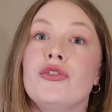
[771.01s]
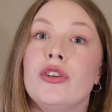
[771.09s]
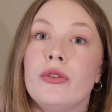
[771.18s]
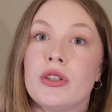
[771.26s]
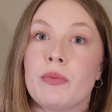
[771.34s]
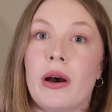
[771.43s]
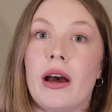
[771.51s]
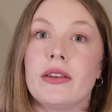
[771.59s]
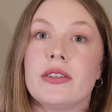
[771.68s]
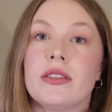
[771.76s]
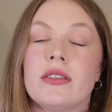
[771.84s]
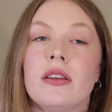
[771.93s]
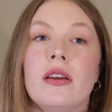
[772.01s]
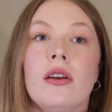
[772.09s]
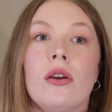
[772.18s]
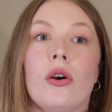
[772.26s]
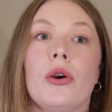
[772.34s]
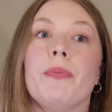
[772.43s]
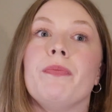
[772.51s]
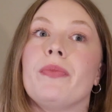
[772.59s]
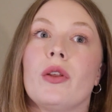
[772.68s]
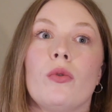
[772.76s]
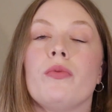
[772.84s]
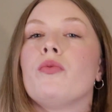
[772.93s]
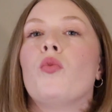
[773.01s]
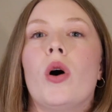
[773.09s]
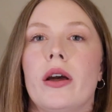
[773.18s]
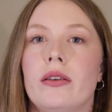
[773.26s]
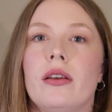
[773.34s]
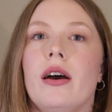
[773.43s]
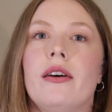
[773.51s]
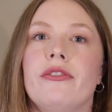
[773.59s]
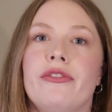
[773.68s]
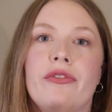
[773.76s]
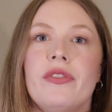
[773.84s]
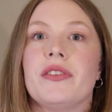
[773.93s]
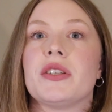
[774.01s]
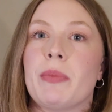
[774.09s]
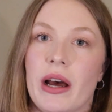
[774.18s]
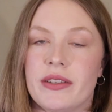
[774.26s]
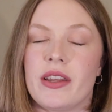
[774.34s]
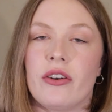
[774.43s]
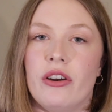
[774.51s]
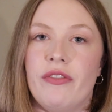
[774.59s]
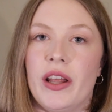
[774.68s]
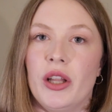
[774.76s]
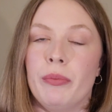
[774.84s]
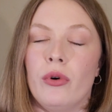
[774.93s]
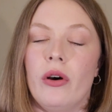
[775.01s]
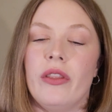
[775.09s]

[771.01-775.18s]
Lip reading: 2 spots or one of the spots that are available,